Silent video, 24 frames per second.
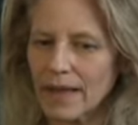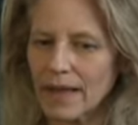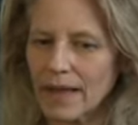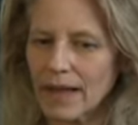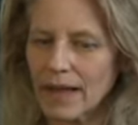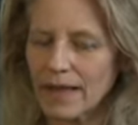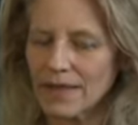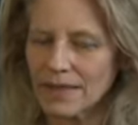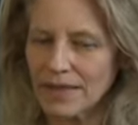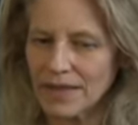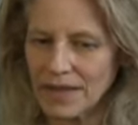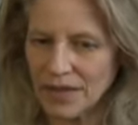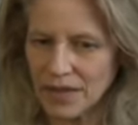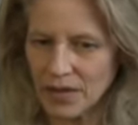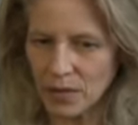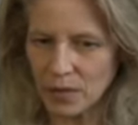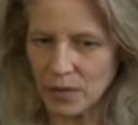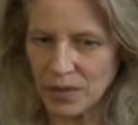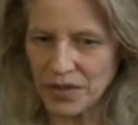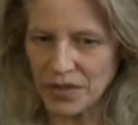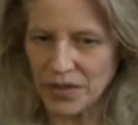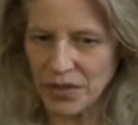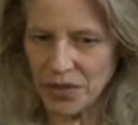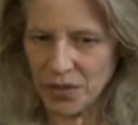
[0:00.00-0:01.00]
I think
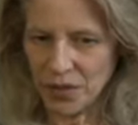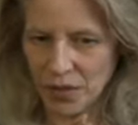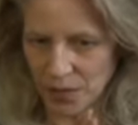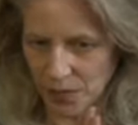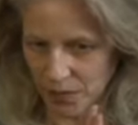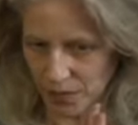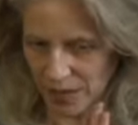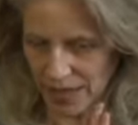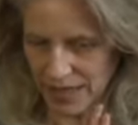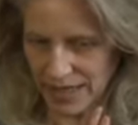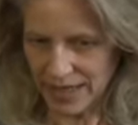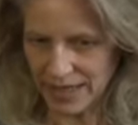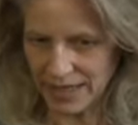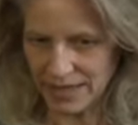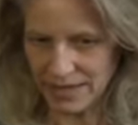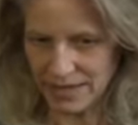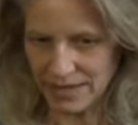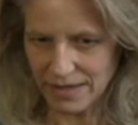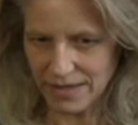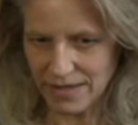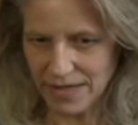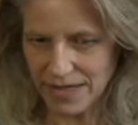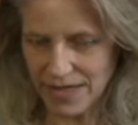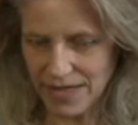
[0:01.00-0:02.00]
when you
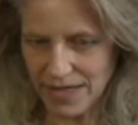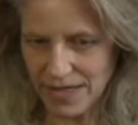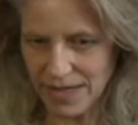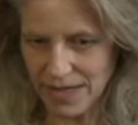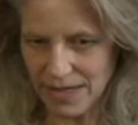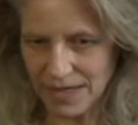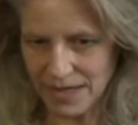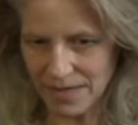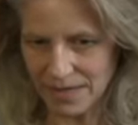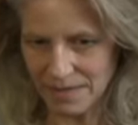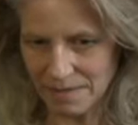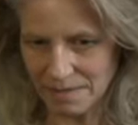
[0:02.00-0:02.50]
hit the